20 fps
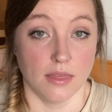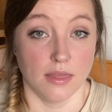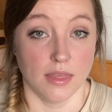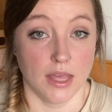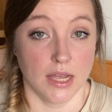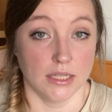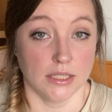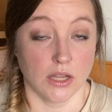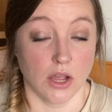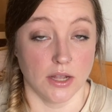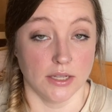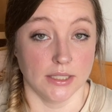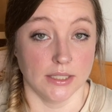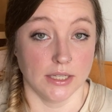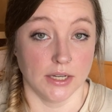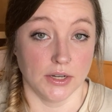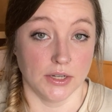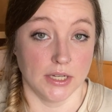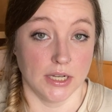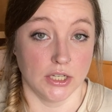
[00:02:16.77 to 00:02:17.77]
This
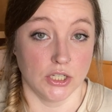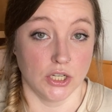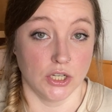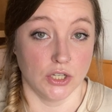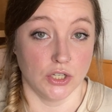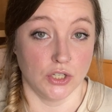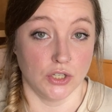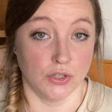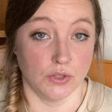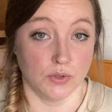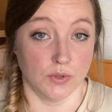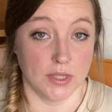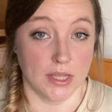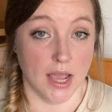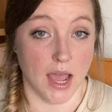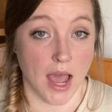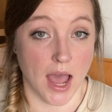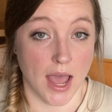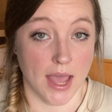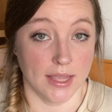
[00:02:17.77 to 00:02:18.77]
causes irritation to
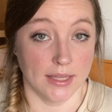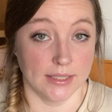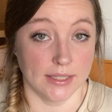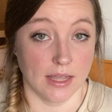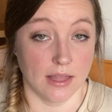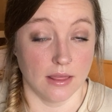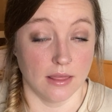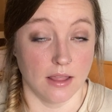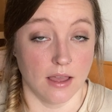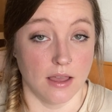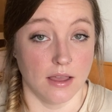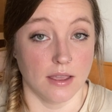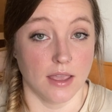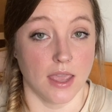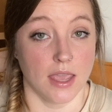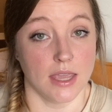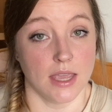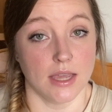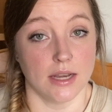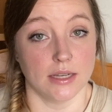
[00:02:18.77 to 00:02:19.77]
the eyes,
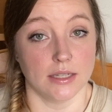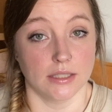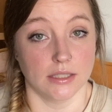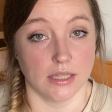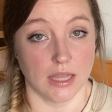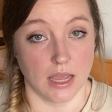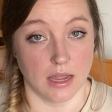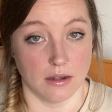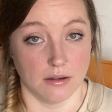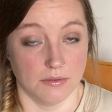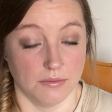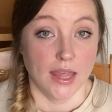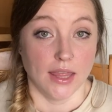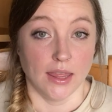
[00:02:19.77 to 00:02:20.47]
lung, and skin.